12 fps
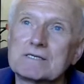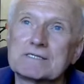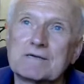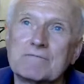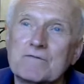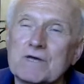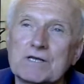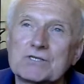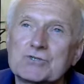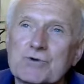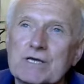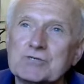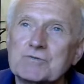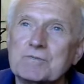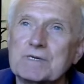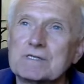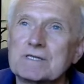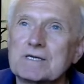some very strange
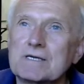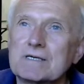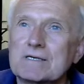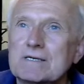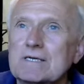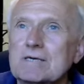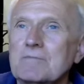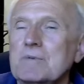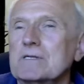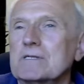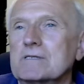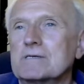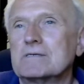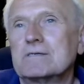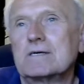building he built.